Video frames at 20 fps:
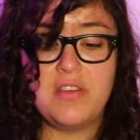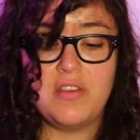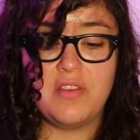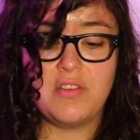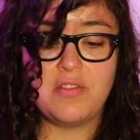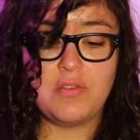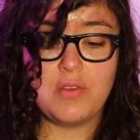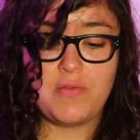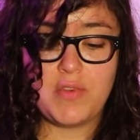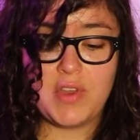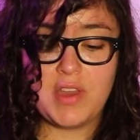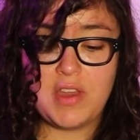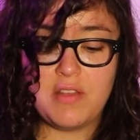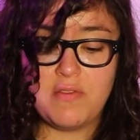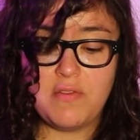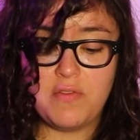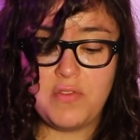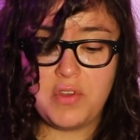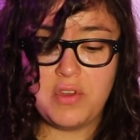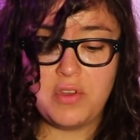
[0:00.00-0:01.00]
So if I
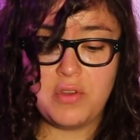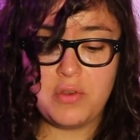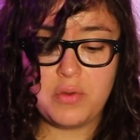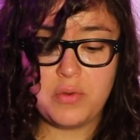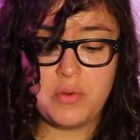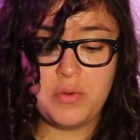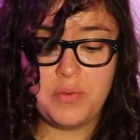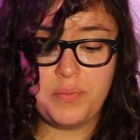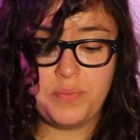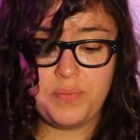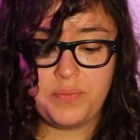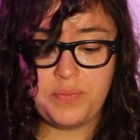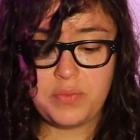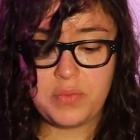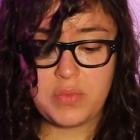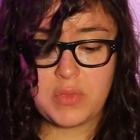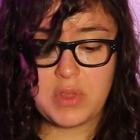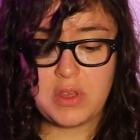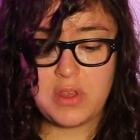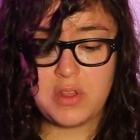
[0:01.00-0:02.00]
hit view
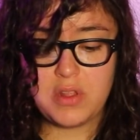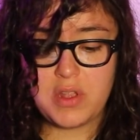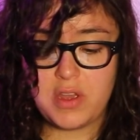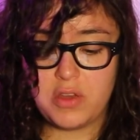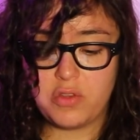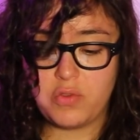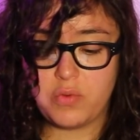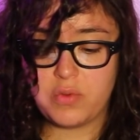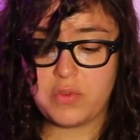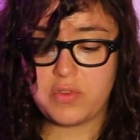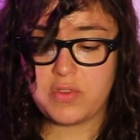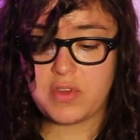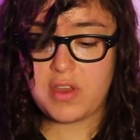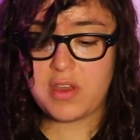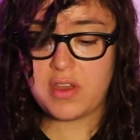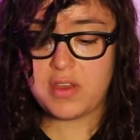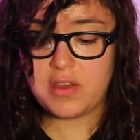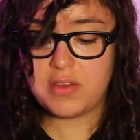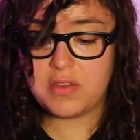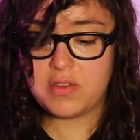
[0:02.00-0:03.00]
in actual
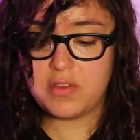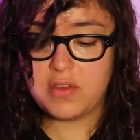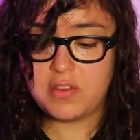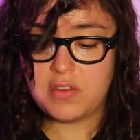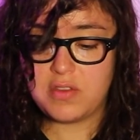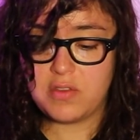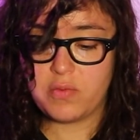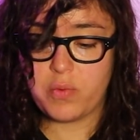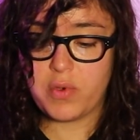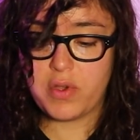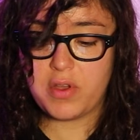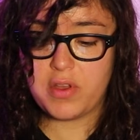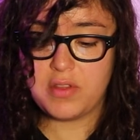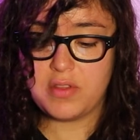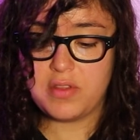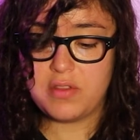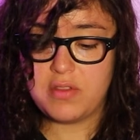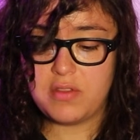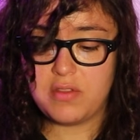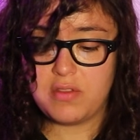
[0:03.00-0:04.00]
size, this is
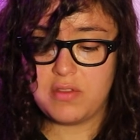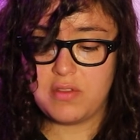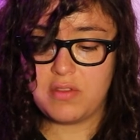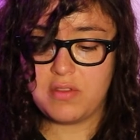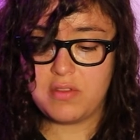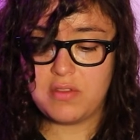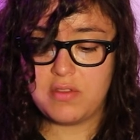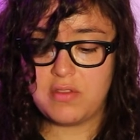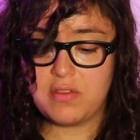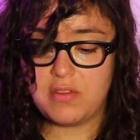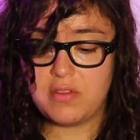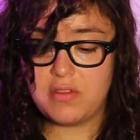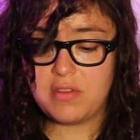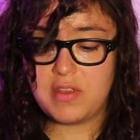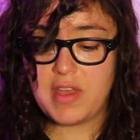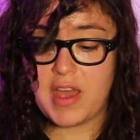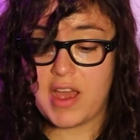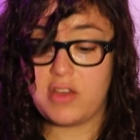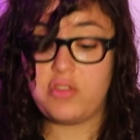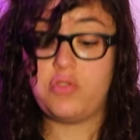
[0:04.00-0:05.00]
what
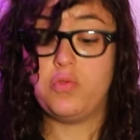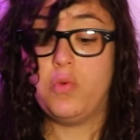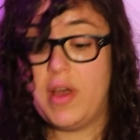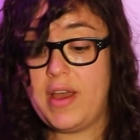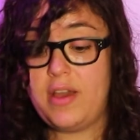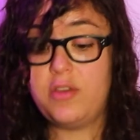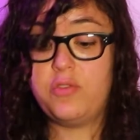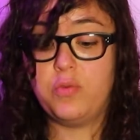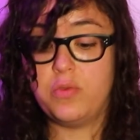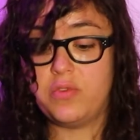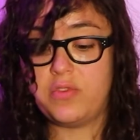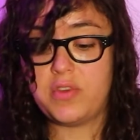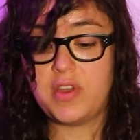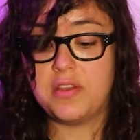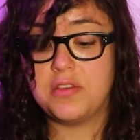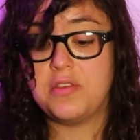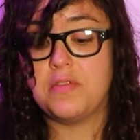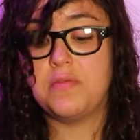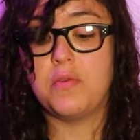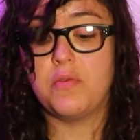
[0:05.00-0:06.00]
the actual
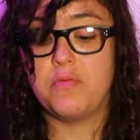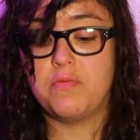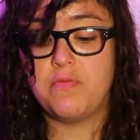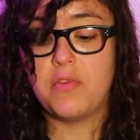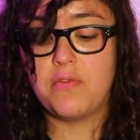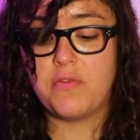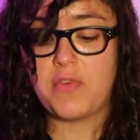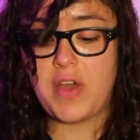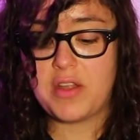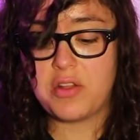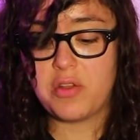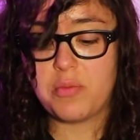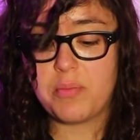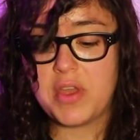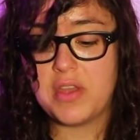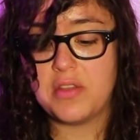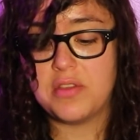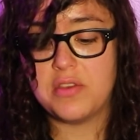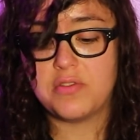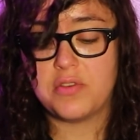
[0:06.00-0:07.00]
size of the final
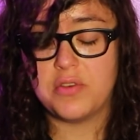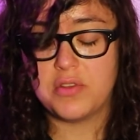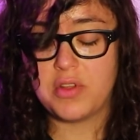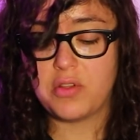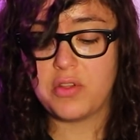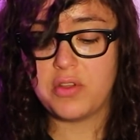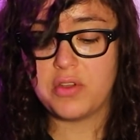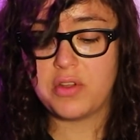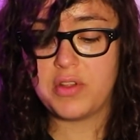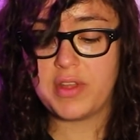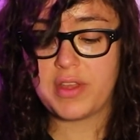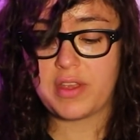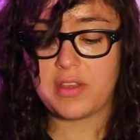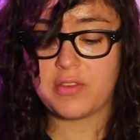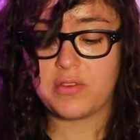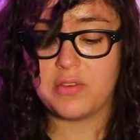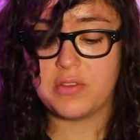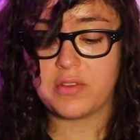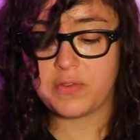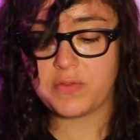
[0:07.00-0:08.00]
pen is going to look like.
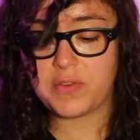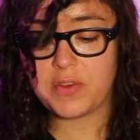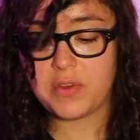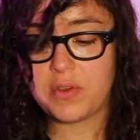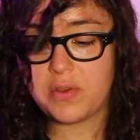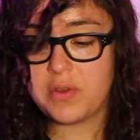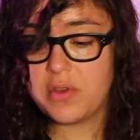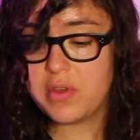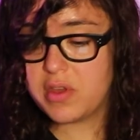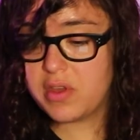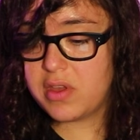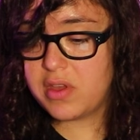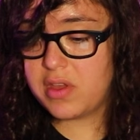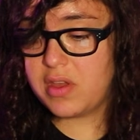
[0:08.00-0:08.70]
It's going to feel.